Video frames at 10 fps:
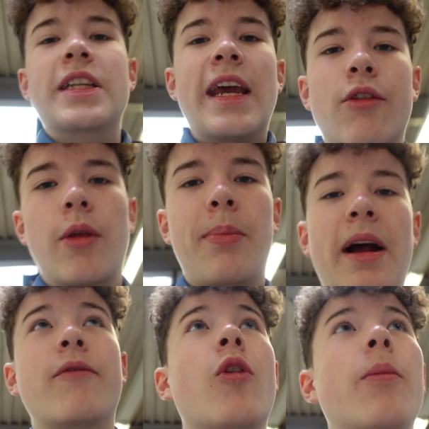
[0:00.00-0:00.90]
here on the
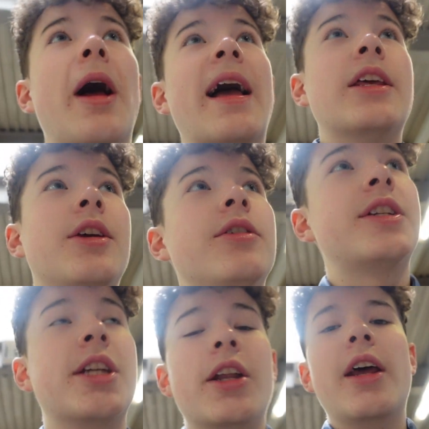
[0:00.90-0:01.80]
platform at
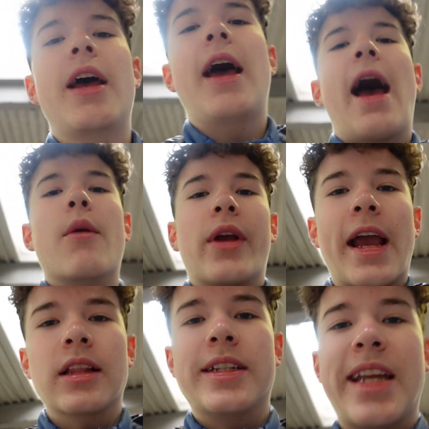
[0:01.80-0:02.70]
Euston and we're
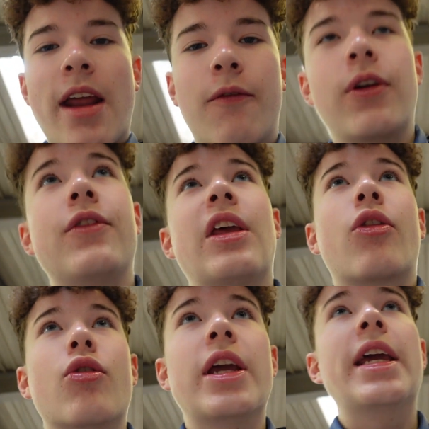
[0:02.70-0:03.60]
getting the
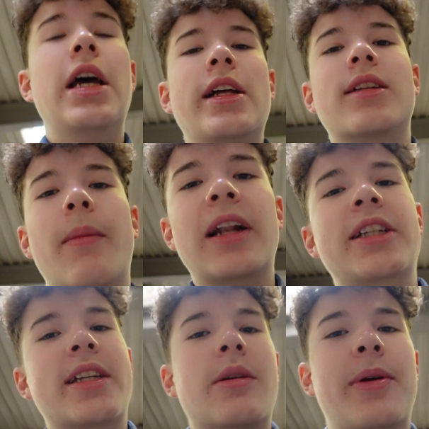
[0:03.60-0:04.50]
10:53 to
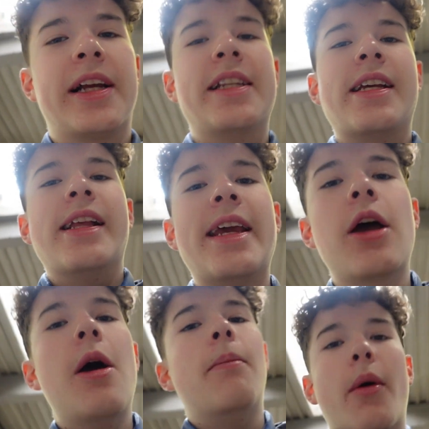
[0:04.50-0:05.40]
Manchester Piccadilly,
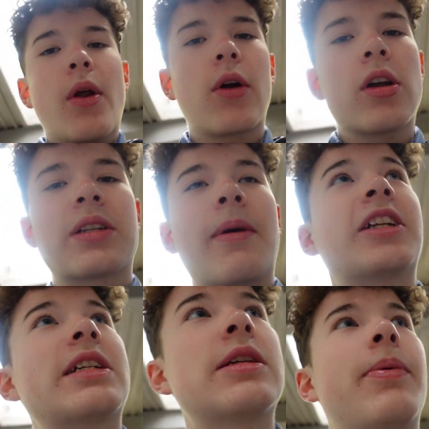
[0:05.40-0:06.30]
but we're not going to
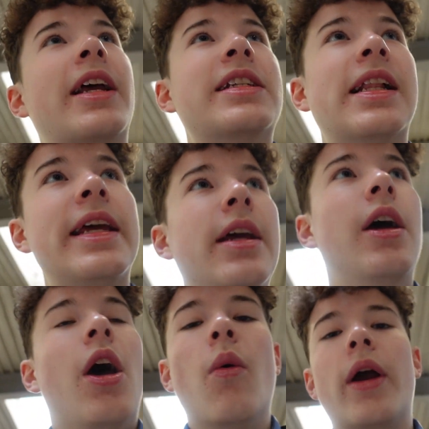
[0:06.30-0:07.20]
Manchester Piccadilly,
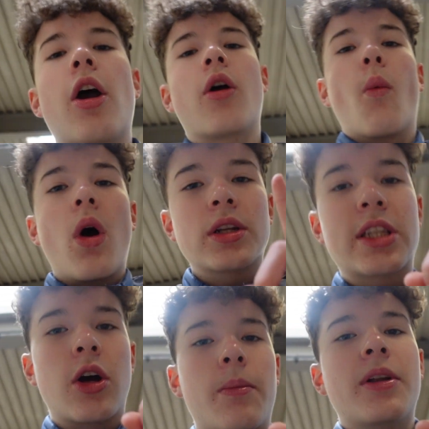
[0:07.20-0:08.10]
we're going one
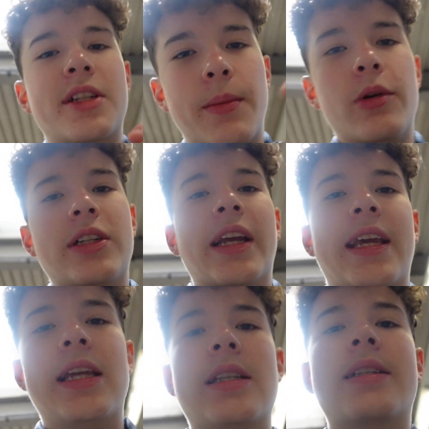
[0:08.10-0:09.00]
stop to Milton
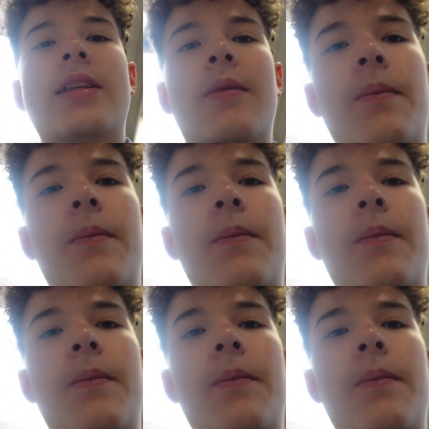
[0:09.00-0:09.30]
Keynes.